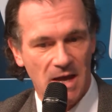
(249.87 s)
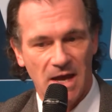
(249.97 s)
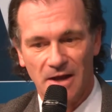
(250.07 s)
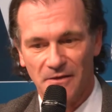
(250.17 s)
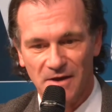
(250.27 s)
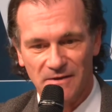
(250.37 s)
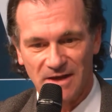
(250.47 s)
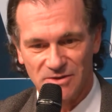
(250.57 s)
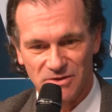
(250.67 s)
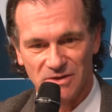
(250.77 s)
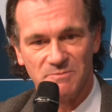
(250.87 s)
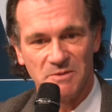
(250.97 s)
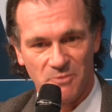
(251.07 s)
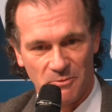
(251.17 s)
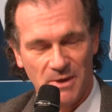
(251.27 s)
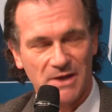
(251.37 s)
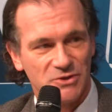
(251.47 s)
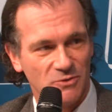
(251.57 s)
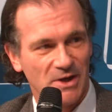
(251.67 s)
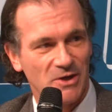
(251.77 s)
And I think that's just been
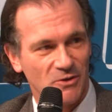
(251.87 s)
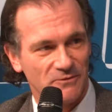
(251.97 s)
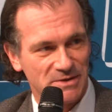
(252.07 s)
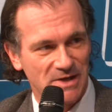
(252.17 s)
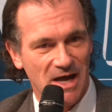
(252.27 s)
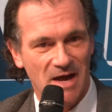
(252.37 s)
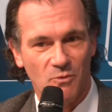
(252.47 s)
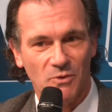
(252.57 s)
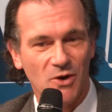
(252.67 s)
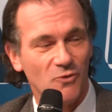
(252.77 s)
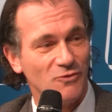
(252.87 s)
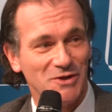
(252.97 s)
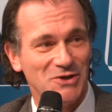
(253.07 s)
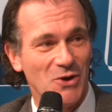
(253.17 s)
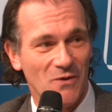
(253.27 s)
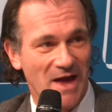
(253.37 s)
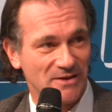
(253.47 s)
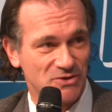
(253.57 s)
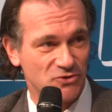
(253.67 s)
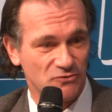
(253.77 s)
perpetuated over time, and we don't really know
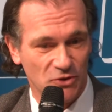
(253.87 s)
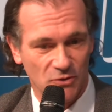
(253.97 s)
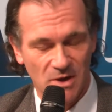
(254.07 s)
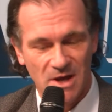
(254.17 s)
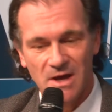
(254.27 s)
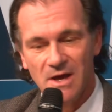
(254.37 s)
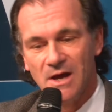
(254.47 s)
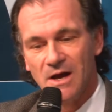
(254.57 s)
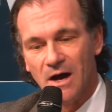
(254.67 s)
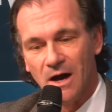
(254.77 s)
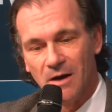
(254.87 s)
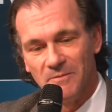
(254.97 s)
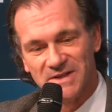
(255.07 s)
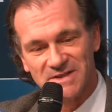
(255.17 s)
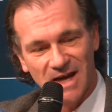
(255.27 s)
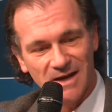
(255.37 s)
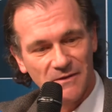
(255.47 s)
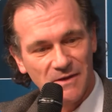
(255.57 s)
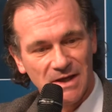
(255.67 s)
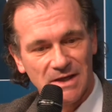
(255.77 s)
that's true. The
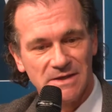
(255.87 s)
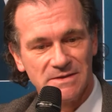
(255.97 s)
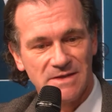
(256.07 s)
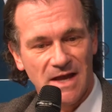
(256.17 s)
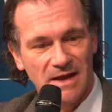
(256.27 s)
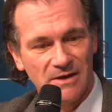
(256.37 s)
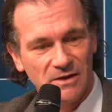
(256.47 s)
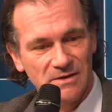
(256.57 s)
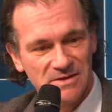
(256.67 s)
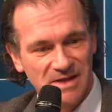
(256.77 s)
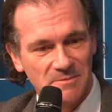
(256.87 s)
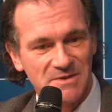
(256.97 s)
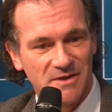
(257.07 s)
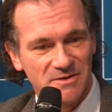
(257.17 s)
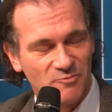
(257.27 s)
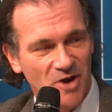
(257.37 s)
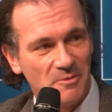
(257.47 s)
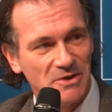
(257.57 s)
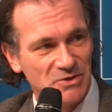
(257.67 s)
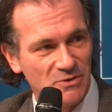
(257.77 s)
second thing is that stem cells
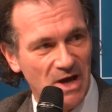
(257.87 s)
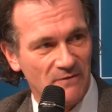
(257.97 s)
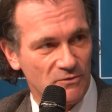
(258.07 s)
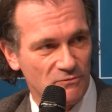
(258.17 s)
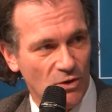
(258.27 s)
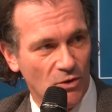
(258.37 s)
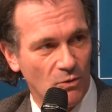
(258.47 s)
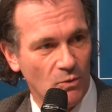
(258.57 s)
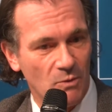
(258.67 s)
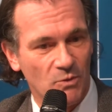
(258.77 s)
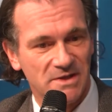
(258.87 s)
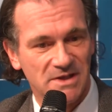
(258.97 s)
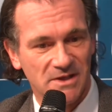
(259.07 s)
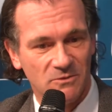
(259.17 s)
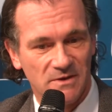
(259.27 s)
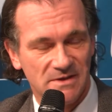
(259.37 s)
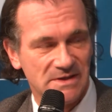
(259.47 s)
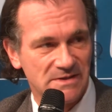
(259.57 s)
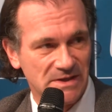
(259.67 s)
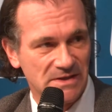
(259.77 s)
probably do have a role when we're dealing with
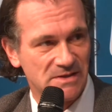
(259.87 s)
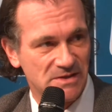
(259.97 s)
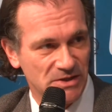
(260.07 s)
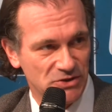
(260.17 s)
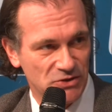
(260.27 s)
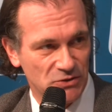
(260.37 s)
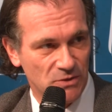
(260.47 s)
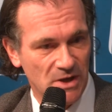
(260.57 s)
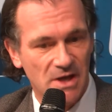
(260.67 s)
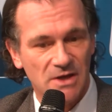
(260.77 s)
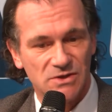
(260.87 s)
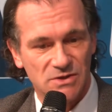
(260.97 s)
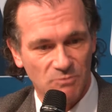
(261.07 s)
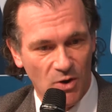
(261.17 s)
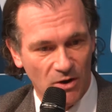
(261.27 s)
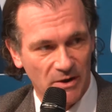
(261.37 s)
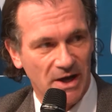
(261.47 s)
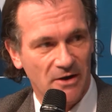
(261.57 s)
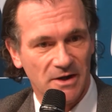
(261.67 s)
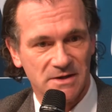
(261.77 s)
diseased tissue, small
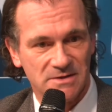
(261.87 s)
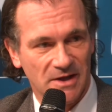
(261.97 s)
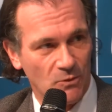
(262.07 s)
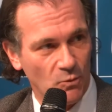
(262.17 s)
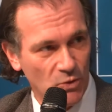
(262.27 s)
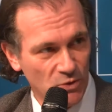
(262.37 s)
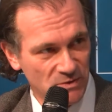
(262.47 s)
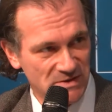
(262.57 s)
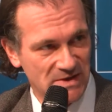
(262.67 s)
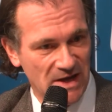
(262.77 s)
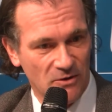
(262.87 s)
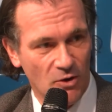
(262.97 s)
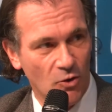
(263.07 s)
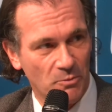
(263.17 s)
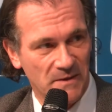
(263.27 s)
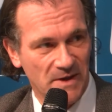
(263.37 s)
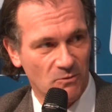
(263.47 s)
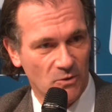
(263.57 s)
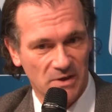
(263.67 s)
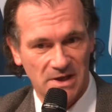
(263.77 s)
areas like wounds that are open that
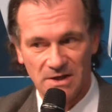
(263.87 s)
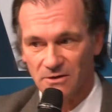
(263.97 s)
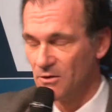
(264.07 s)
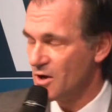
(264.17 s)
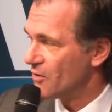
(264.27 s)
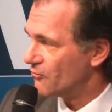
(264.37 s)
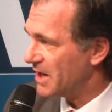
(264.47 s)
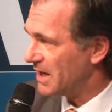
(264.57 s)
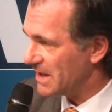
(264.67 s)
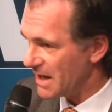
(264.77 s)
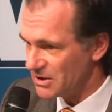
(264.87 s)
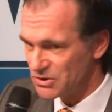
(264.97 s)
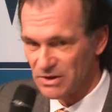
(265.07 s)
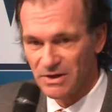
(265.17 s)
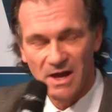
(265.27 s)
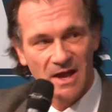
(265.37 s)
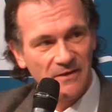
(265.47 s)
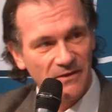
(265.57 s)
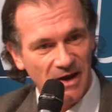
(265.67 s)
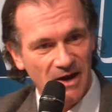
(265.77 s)
won't heal, radiation.
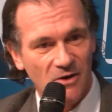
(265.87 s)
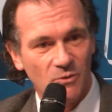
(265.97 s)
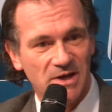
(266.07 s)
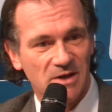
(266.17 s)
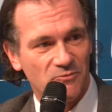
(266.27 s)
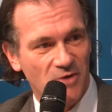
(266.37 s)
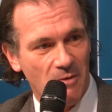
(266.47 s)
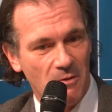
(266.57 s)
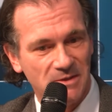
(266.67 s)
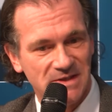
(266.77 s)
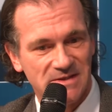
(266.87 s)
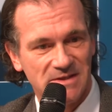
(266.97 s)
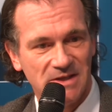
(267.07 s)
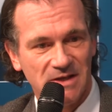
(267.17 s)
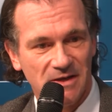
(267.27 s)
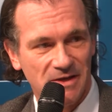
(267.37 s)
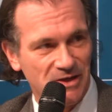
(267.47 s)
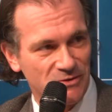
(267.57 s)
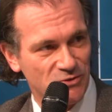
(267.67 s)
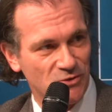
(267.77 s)
There we can probably see a
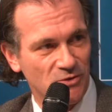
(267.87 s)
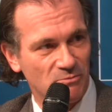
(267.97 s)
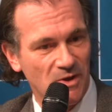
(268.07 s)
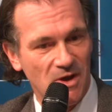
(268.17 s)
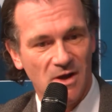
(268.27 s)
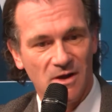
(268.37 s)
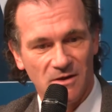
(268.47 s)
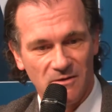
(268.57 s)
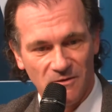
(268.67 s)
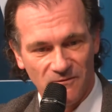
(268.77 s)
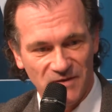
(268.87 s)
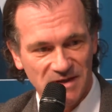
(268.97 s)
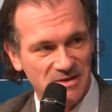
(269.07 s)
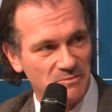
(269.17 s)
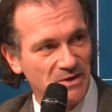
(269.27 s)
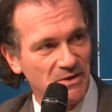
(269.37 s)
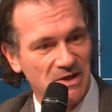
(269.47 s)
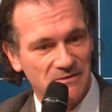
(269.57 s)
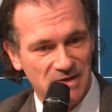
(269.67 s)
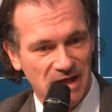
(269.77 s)
near-term
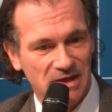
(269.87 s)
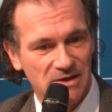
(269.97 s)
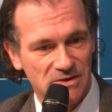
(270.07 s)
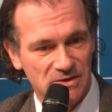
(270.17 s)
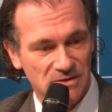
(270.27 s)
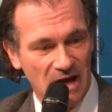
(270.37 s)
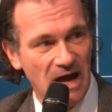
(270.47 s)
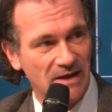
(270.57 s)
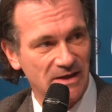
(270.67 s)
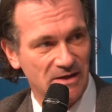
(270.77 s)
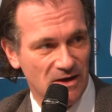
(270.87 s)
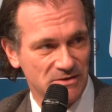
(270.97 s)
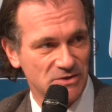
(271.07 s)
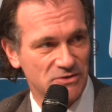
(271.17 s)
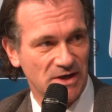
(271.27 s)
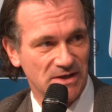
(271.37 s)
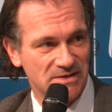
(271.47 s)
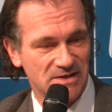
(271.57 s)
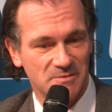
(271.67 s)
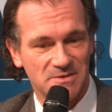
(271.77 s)
feasibility of taking highly concentrated
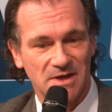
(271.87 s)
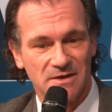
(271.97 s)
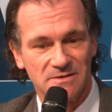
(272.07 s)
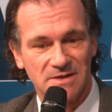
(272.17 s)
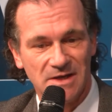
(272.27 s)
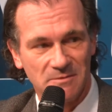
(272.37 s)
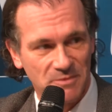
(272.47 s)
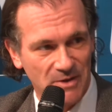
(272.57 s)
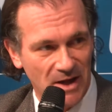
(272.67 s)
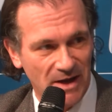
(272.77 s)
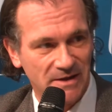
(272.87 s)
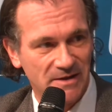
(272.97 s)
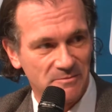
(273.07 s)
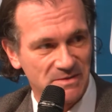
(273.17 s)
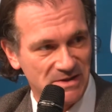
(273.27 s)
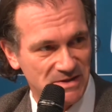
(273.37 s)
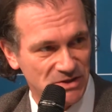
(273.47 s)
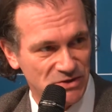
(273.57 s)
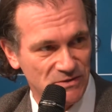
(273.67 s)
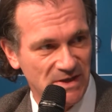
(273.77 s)
stem cells and applying them to
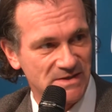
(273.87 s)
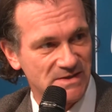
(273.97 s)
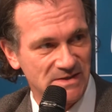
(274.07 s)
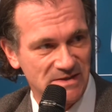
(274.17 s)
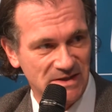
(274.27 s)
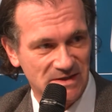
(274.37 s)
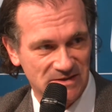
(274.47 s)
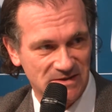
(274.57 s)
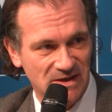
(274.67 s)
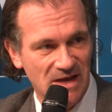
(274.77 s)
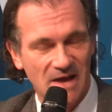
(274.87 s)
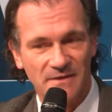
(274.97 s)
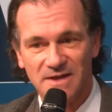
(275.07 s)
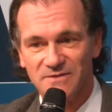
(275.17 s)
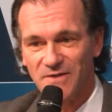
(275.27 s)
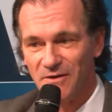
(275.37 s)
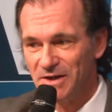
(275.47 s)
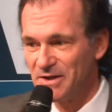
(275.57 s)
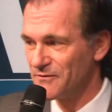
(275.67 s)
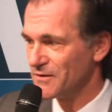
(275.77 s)
tissue that's diseased. That's very
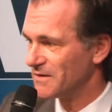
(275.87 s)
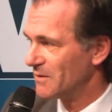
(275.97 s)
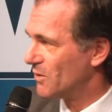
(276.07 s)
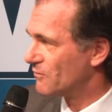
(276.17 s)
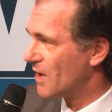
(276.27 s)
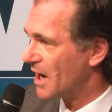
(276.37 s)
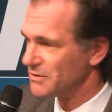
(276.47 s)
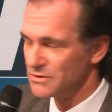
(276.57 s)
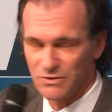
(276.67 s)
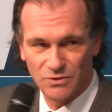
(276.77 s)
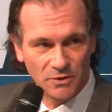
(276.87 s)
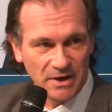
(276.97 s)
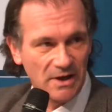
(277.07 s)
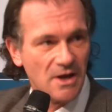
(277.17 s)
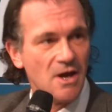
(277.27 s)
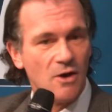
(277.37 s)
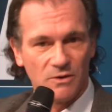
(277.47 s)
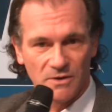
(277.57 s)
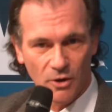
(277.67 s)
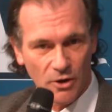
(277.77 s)
different than what Roger's doing
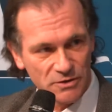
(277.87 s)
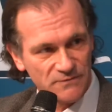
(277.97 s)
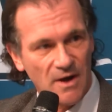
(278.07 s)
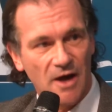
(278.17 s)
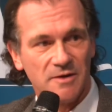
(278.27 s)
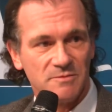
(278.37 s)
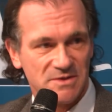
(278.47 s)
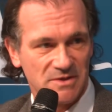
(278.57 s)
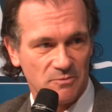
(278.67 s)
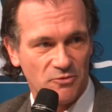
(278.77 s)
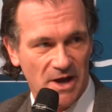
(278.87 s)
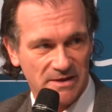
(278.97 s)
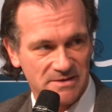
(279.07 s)
with large volumes to the breast.